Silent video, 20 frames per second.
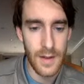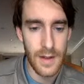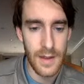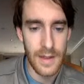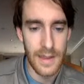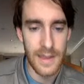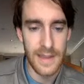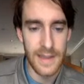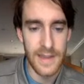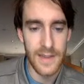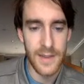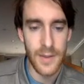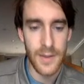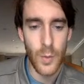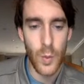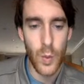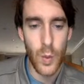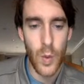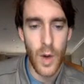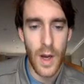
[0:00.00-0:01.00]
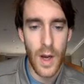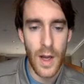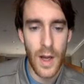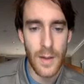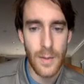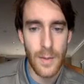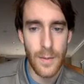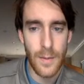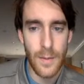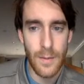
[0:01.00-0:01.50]
Okay, let's do
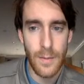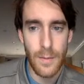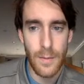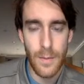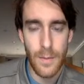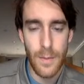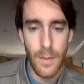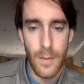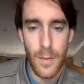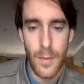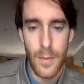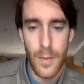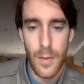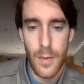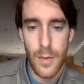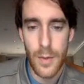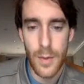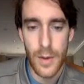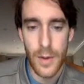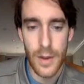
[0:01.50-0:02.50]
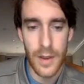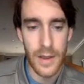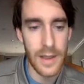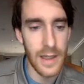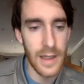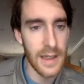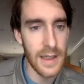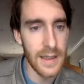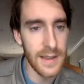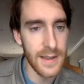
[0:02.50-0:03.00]
one more,
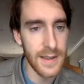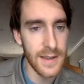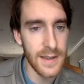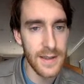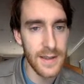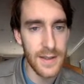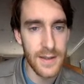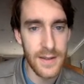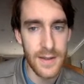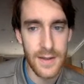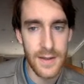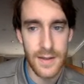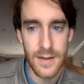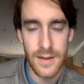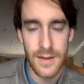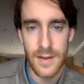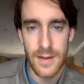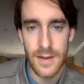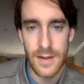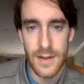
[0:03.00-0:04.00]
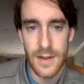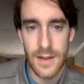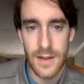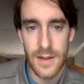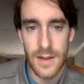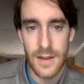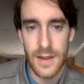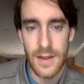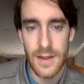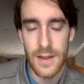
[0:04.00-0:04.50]
guys,
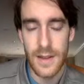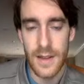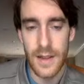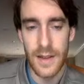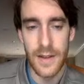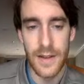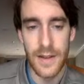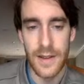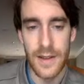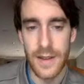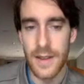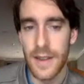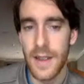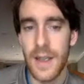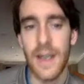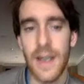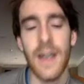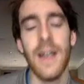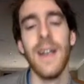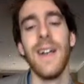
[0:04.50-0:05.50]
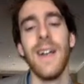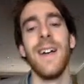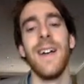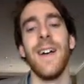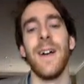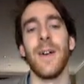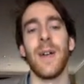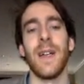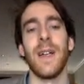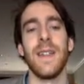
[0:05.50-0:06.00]
I think.
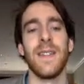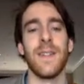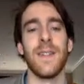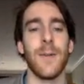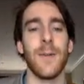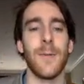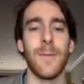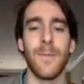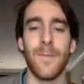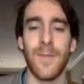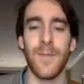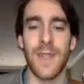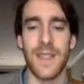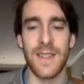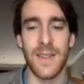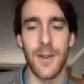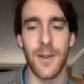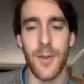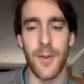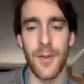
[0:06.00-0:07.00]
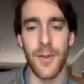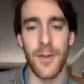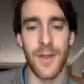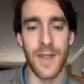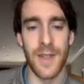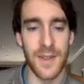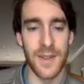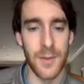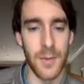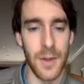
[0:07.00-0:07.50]
Okay, so let's go through
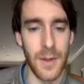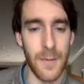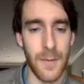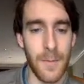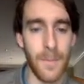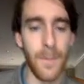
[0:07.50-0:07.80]
this one.